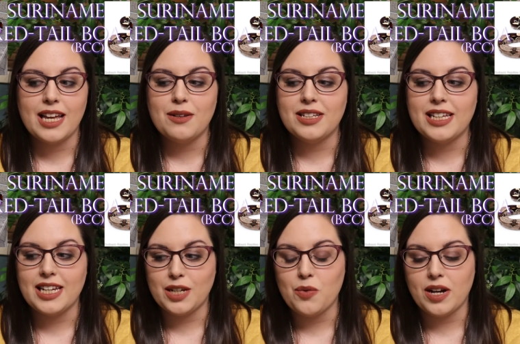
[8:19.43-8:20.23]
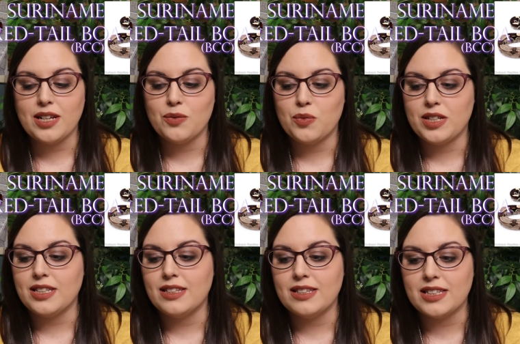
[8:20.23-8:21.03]
And getting one would
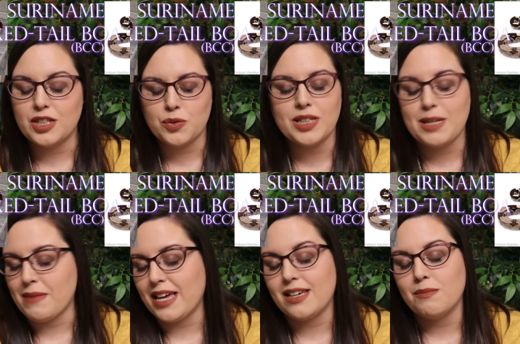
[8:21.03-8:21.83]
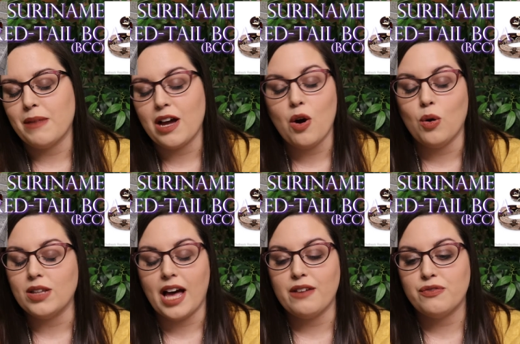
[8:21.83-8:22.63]
literally make my whole
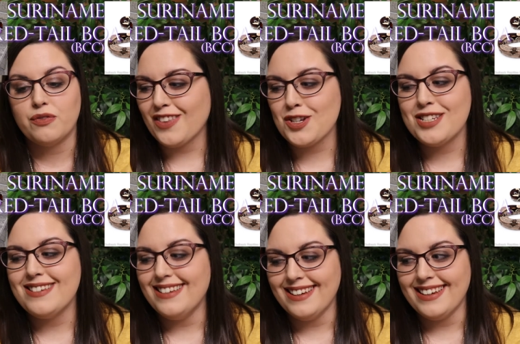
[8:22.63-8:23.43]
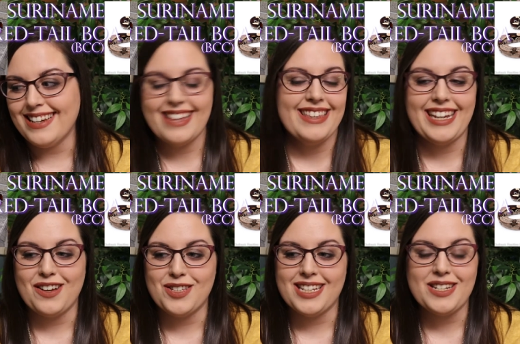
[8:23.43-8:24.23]
life. There's nothing
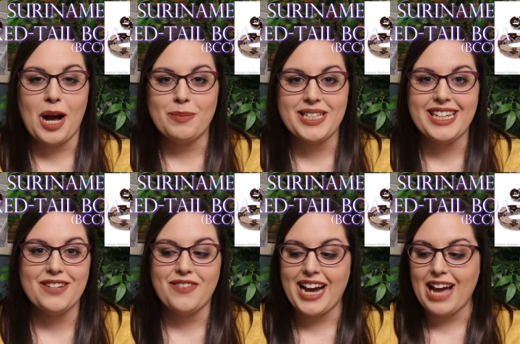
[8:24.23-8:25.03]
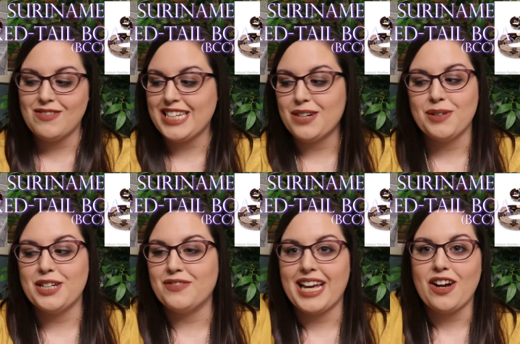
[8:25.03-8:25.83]
else that tops it. If I have to get
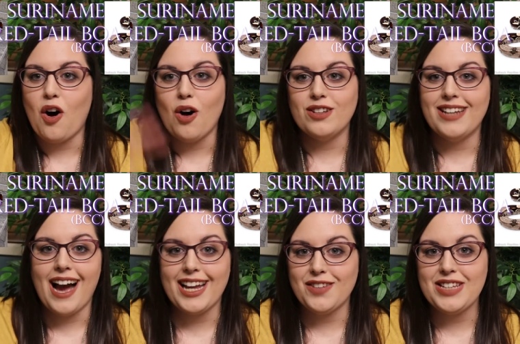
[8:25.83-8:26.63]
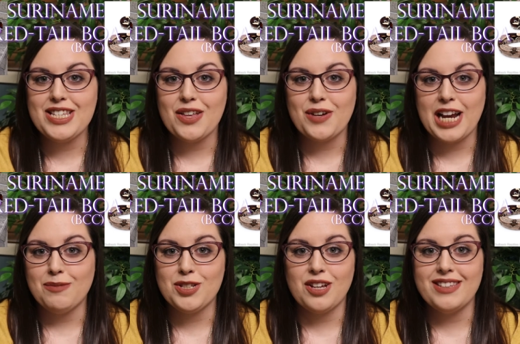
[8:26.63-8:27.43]
rid of like all nine of these other
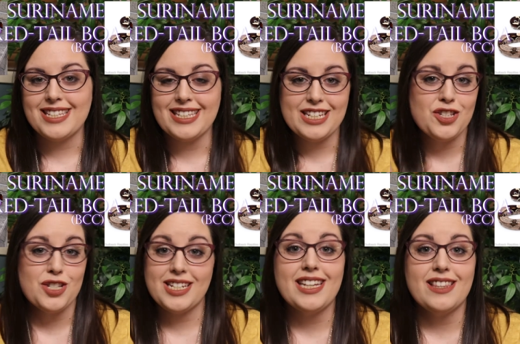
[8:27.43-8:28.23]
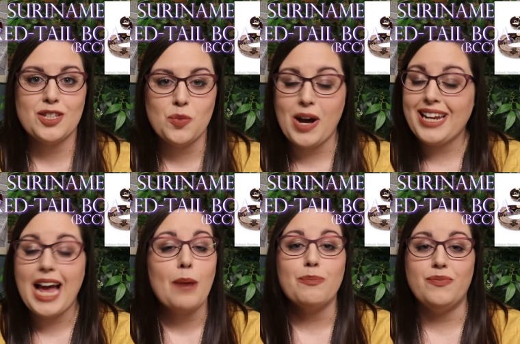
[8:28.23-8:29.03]
animals on this list just to get this one,
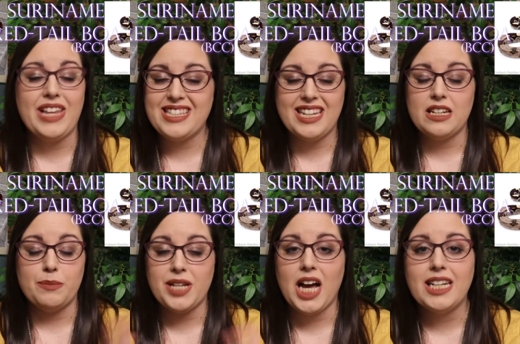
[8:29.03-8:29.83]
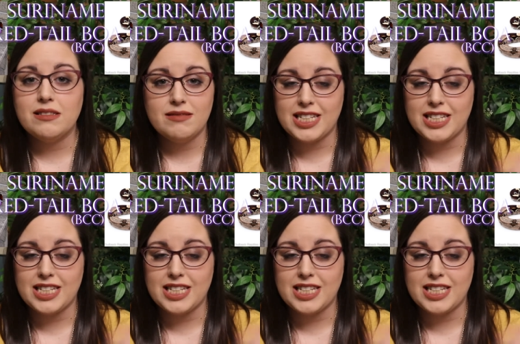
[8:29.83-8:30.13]
I'm, that's it, I'm done.